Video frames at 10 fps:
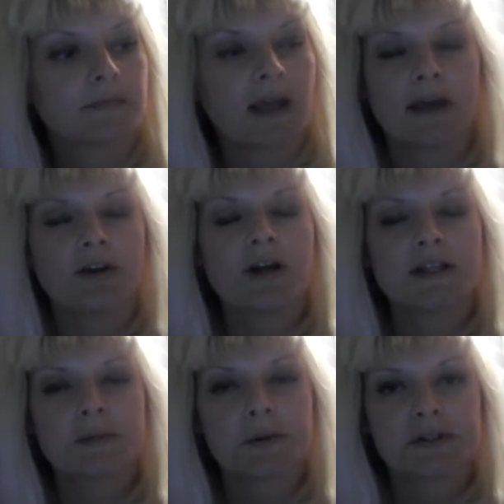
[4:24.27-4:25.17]
Okay, you're
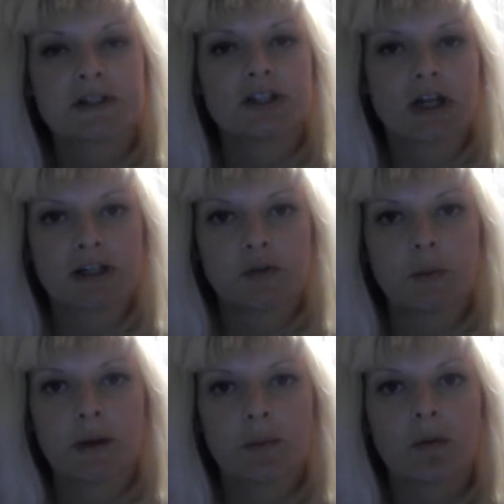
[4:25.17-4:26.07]
not supposed to judge
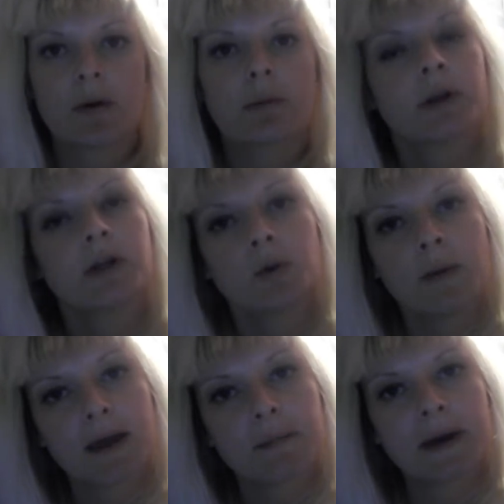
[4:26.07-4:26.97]
people, but when you
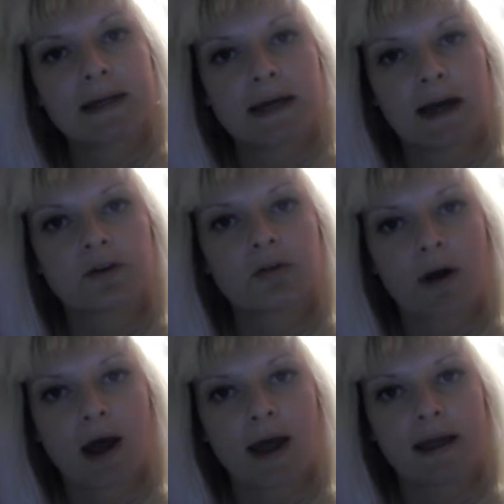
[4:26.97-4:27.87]
make my dad
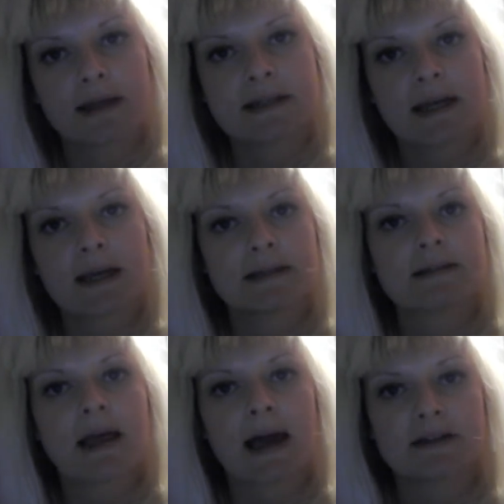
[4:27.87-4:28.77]
cry and take
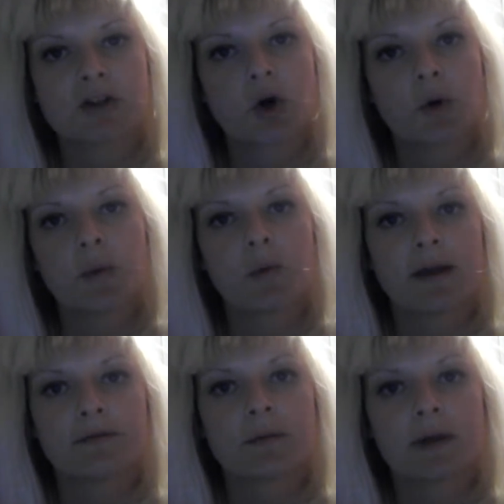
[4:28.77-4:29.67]
his last hope
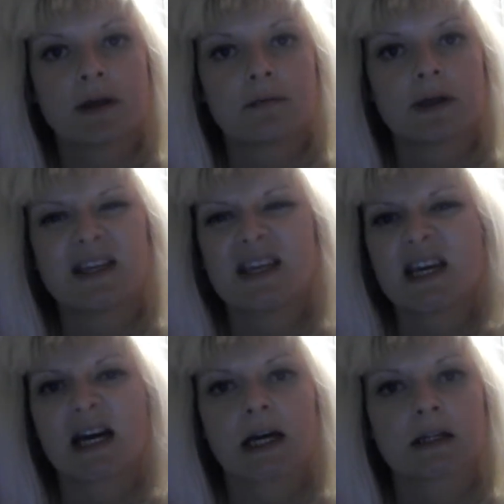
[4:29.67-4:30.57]
away from him,
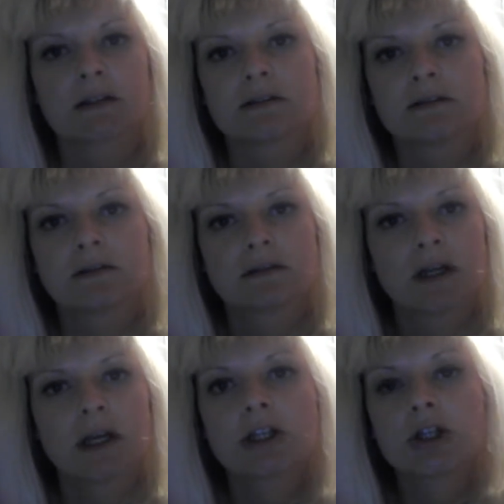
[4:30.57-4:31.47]
yeah,
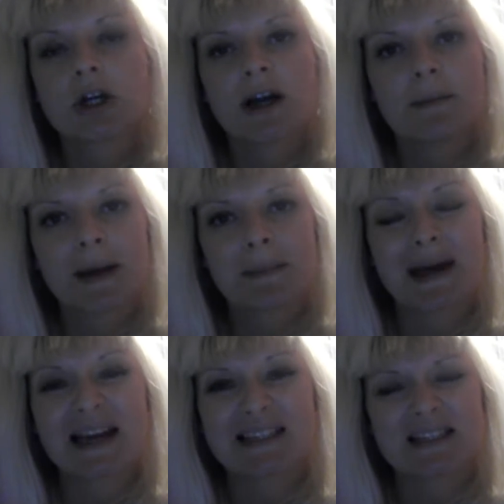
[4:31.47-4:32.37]
you're on my
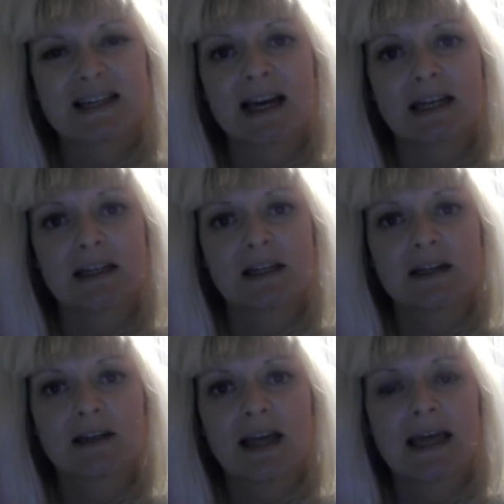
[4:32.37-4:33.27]
bad side.
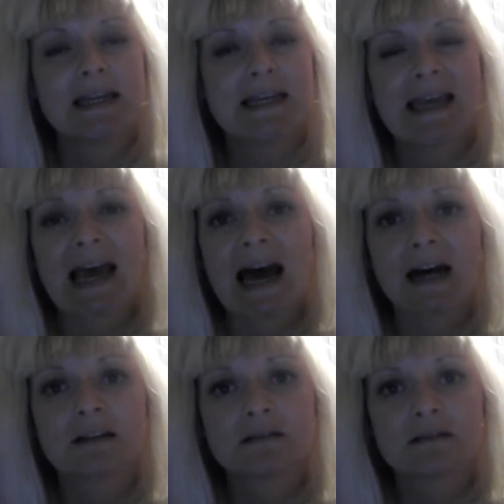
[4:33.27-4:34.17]
And yeah.